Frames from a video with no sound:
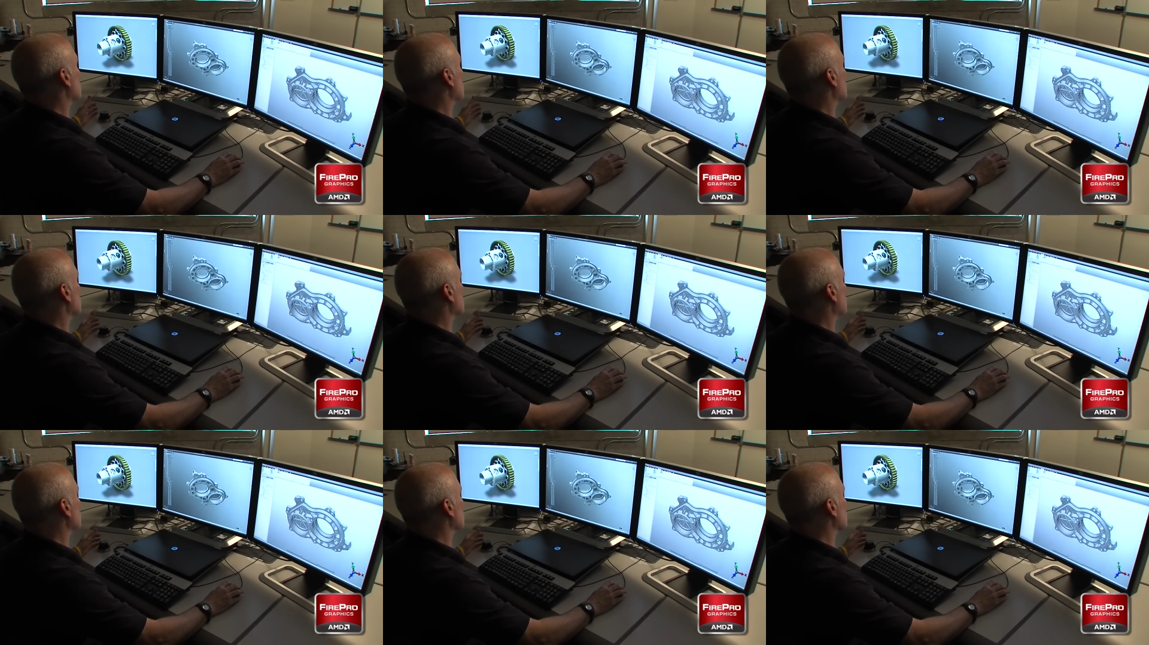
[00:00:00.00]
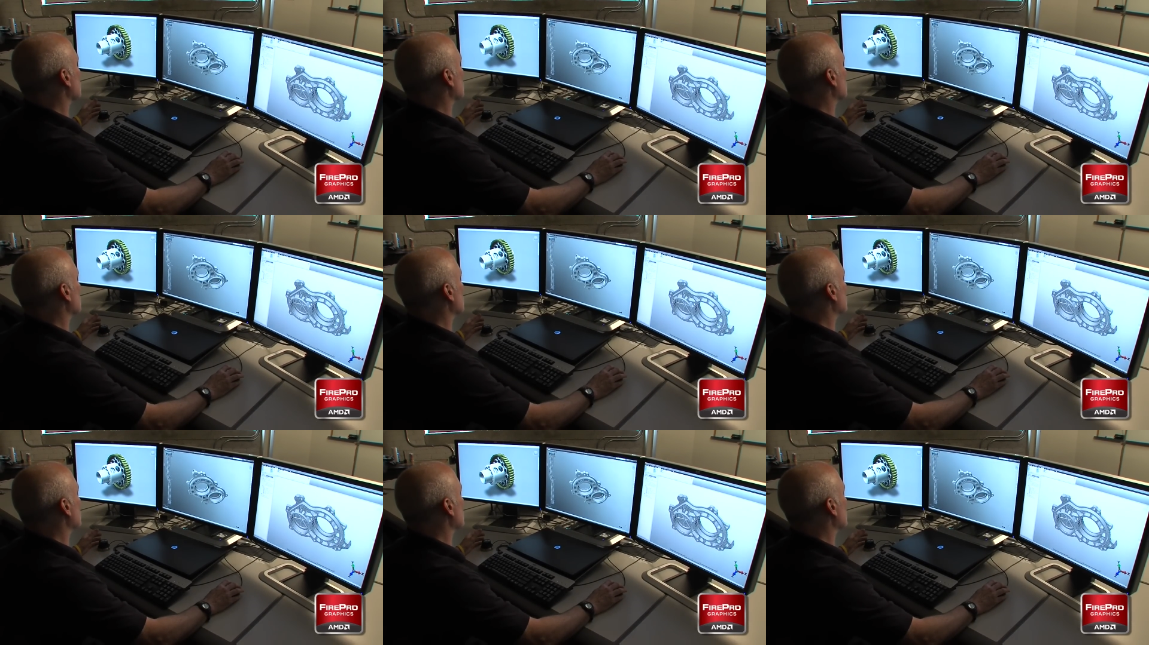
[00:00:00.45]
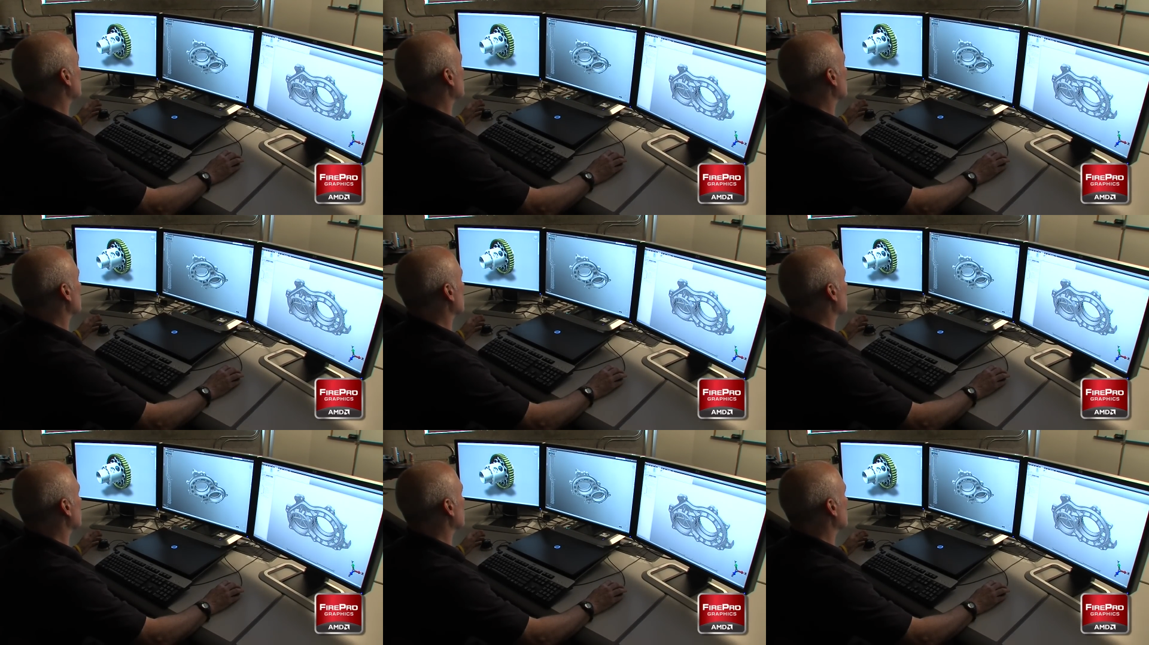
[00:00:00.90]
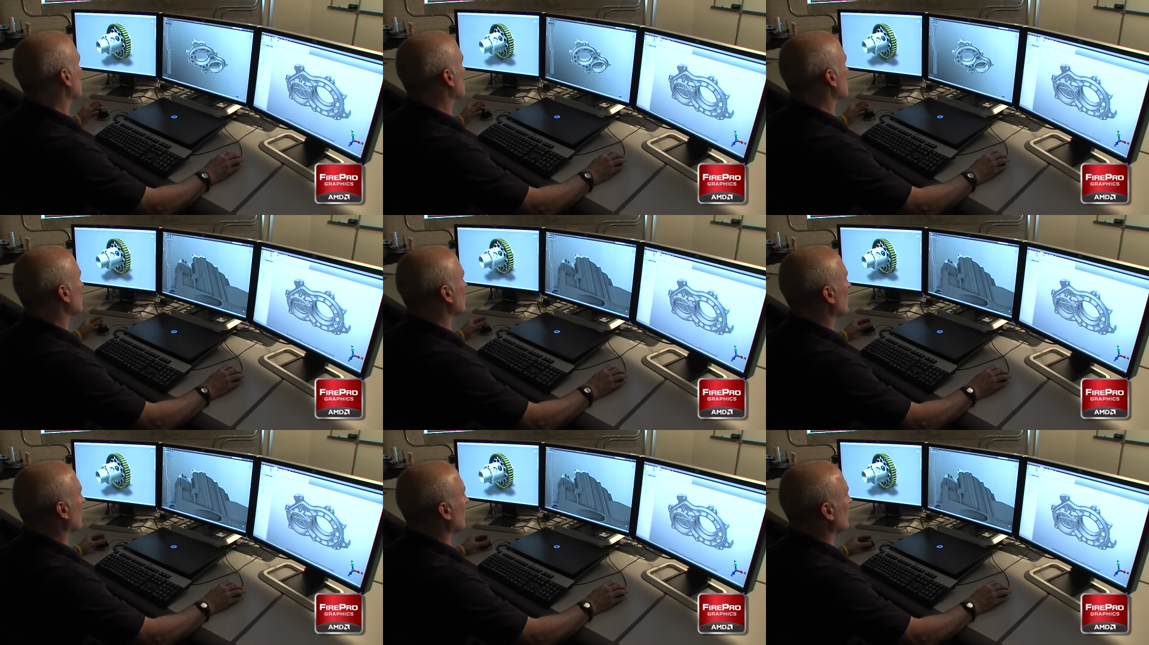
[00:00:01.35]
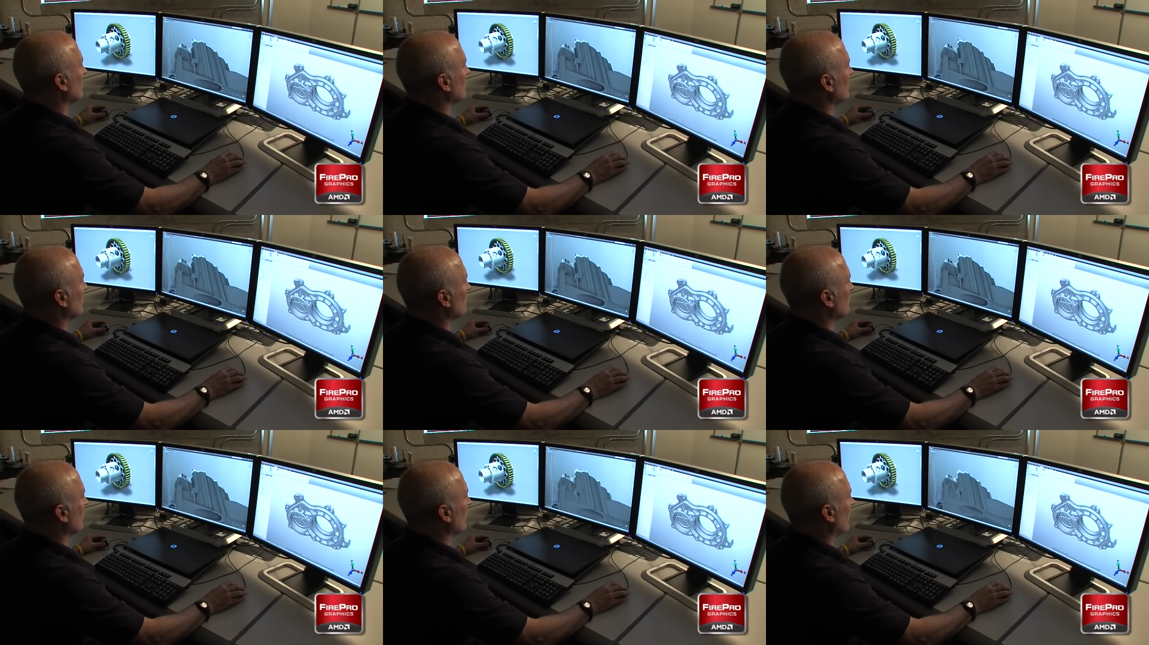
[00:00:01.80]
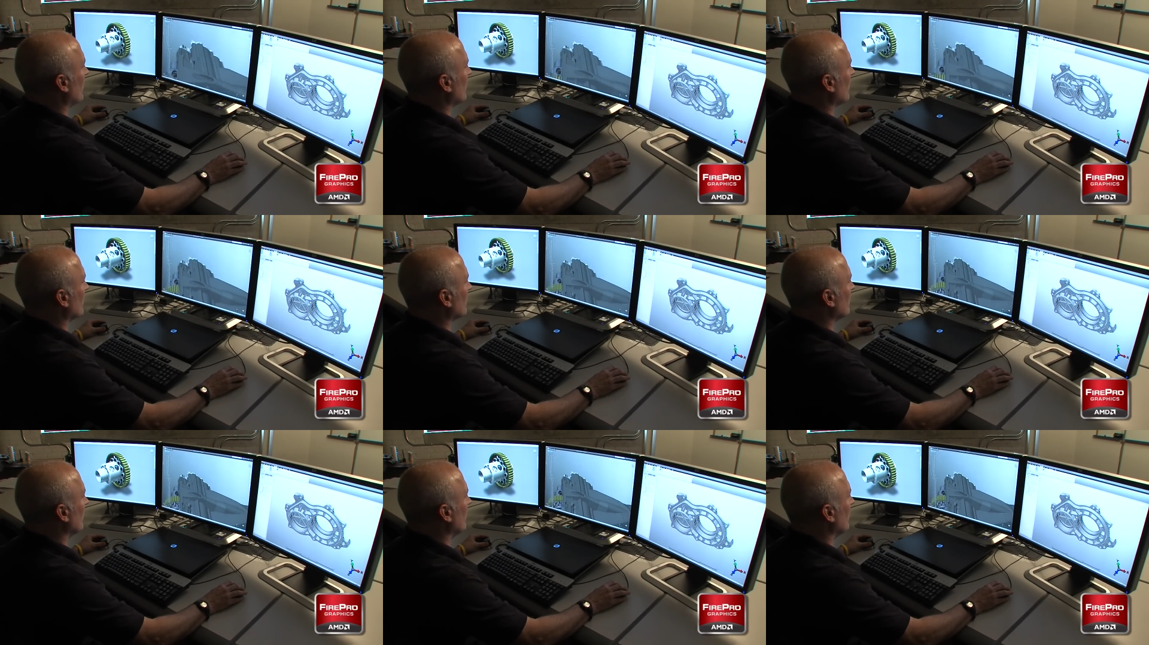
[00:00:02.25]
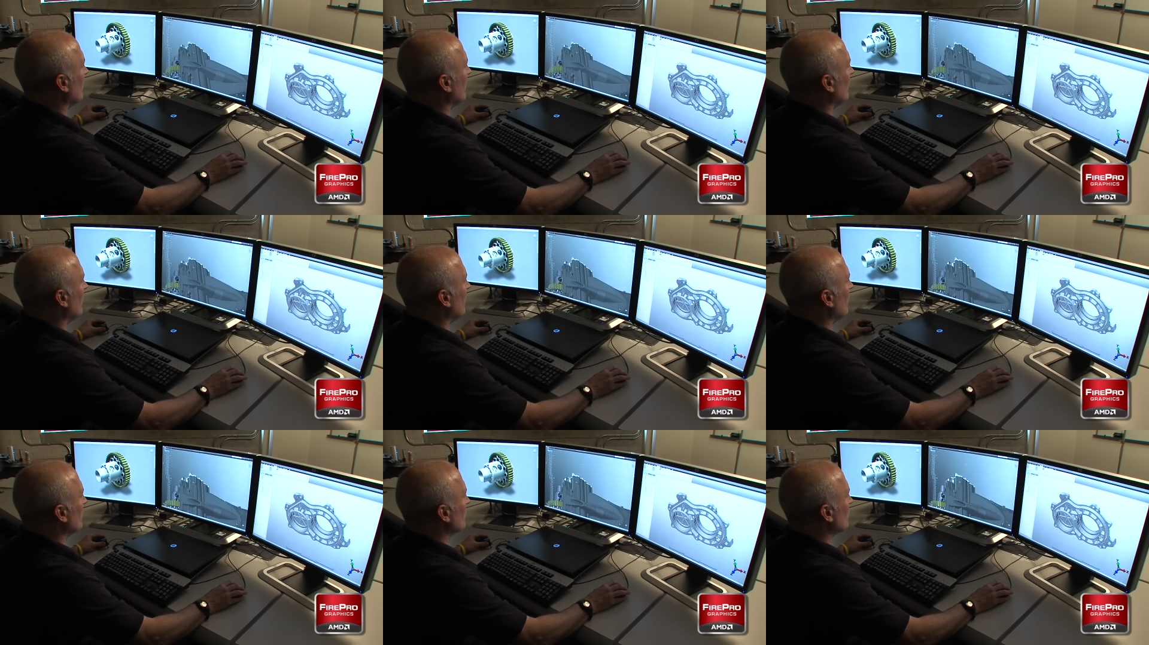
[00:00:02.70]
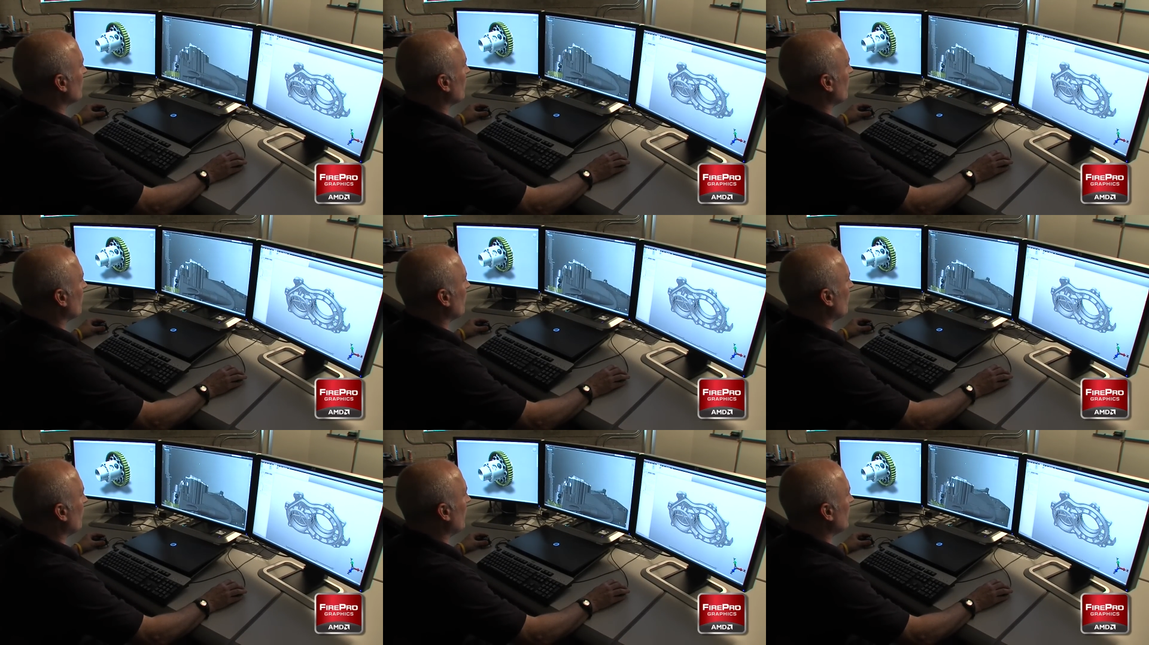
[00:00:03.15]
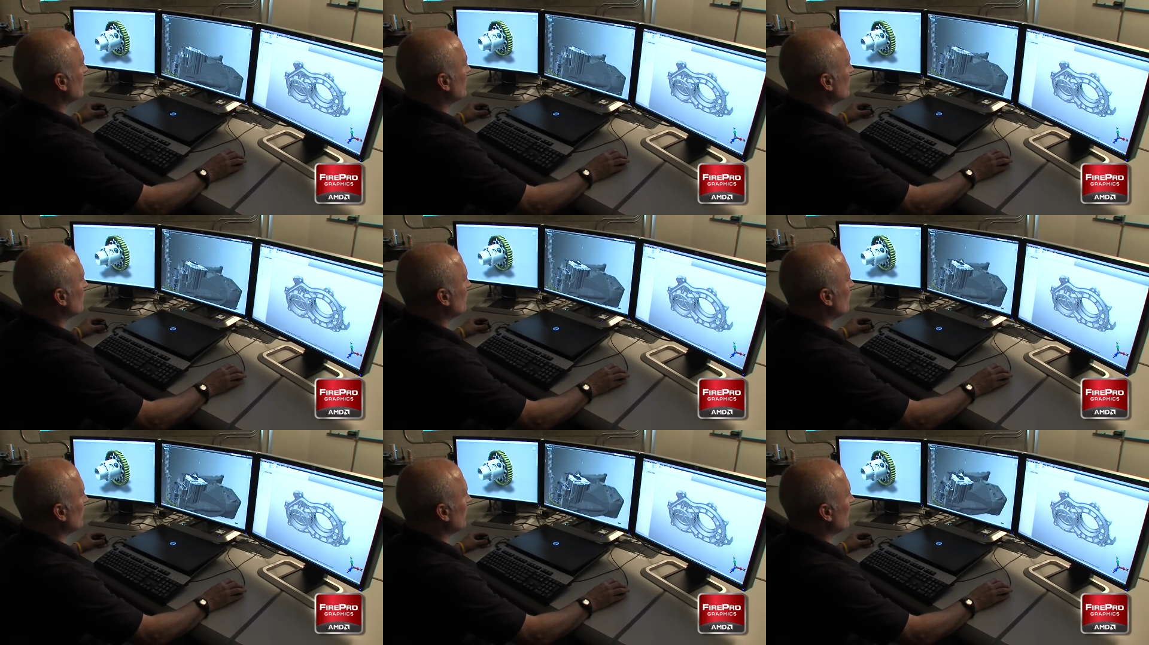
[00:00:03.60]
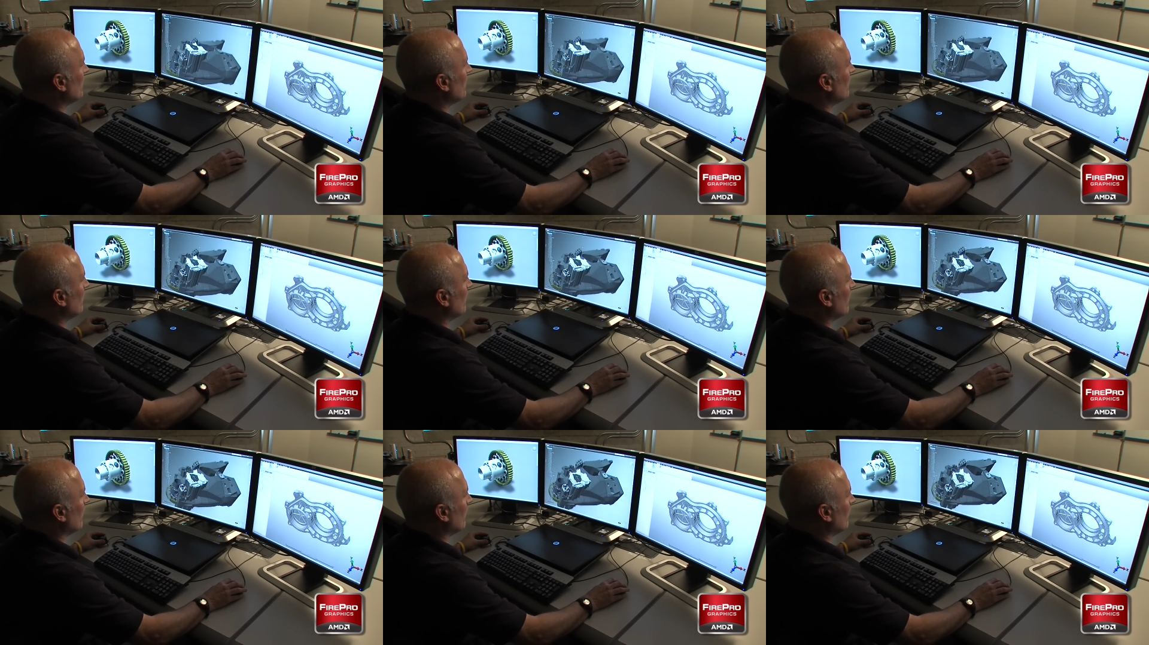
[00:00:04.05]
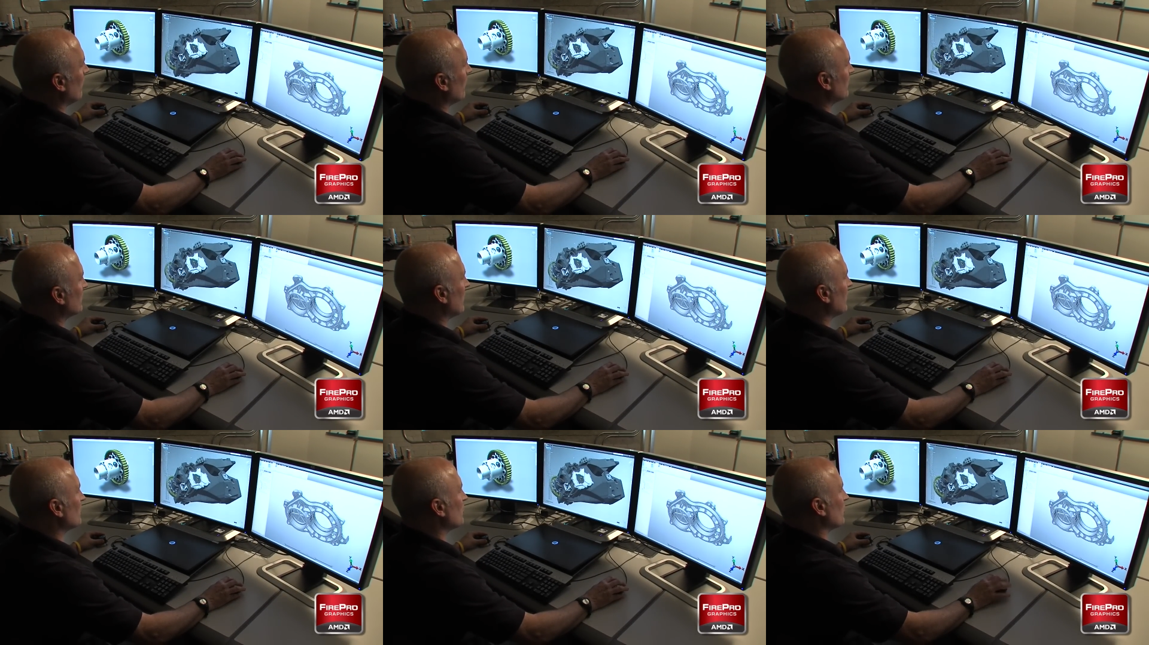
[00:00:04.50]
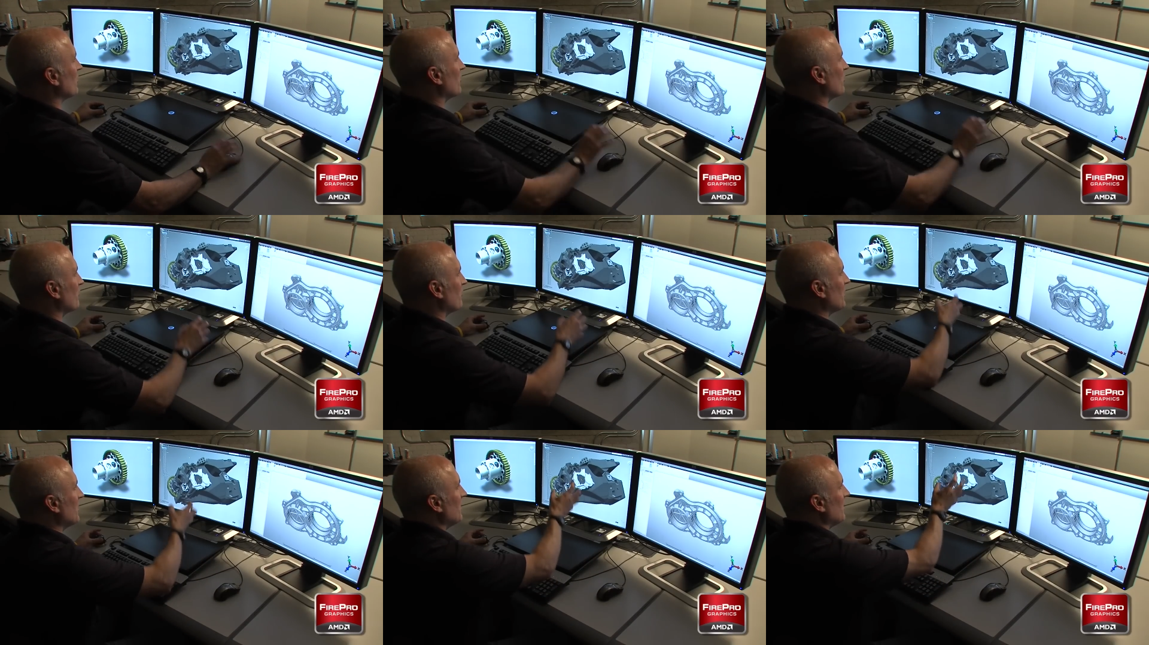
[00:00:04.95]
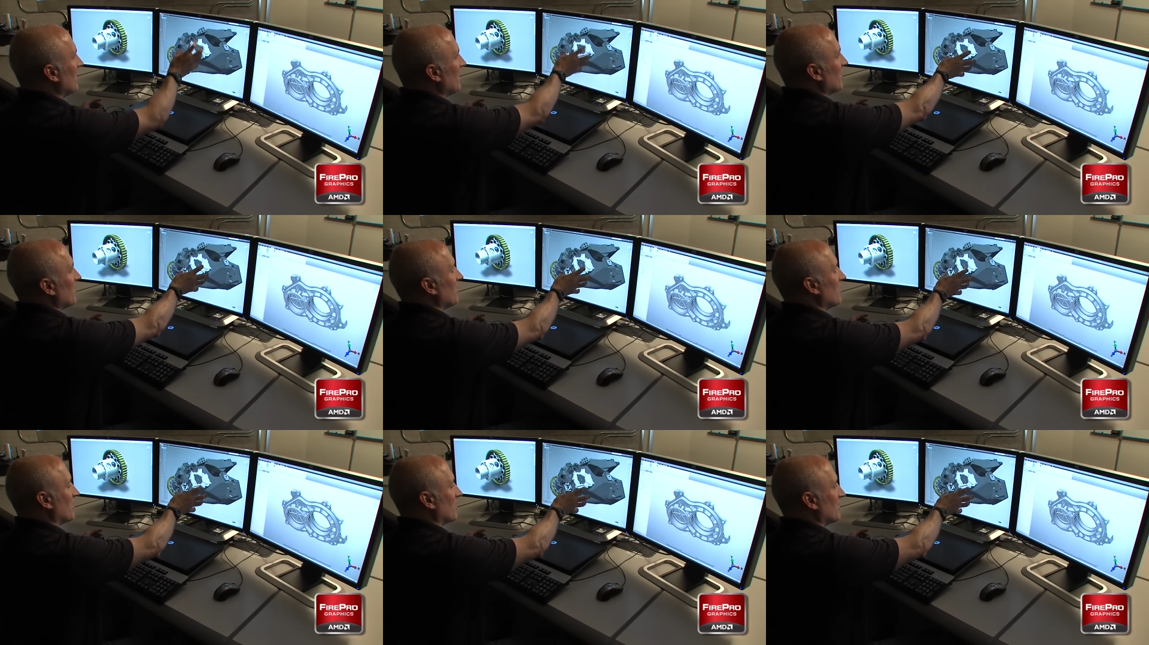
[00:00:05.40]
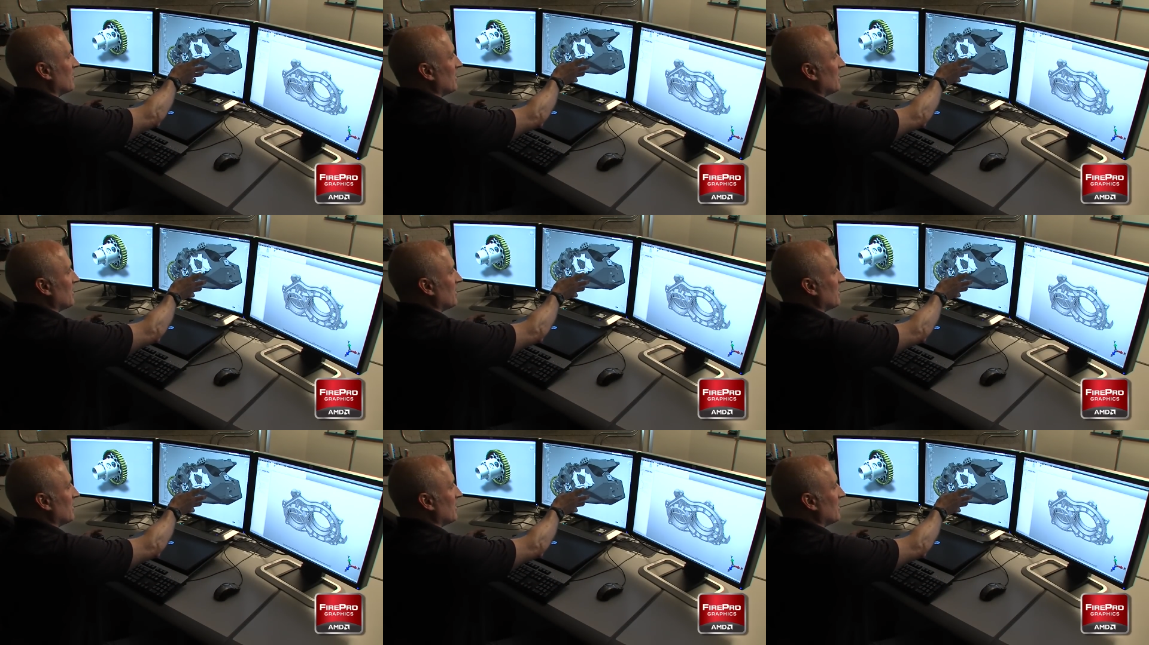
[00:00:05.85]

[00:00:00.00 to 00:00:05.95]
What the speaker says: Nobody's mouth can be seen.